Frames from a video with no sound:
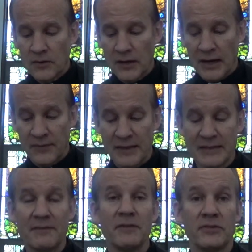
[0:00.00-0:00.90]
on the
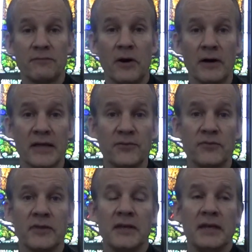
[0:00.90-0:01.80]
11th of
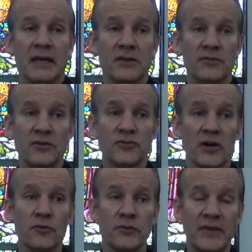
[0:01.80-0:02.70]
August, and St.
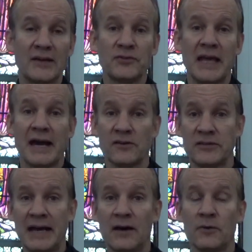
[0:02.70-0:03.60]
Charles was actually out of
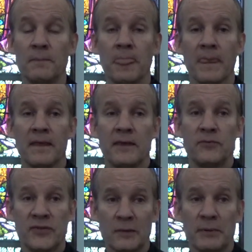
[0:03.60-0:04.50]
town
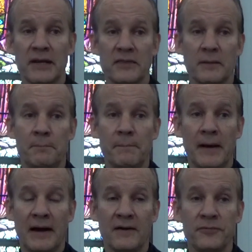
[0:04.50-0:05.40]
celebrating the
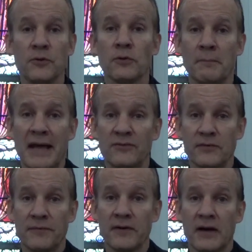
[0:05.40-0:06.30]
funeral mass
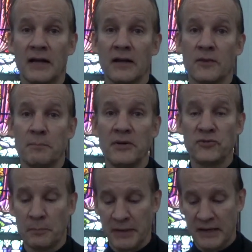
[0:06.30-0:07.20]
of another
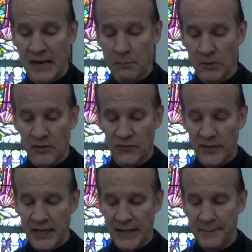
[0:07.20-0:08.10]
bishop in a neighboring
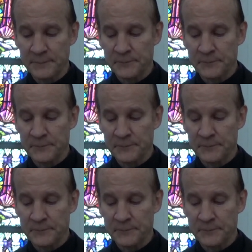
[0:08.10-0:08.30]
city.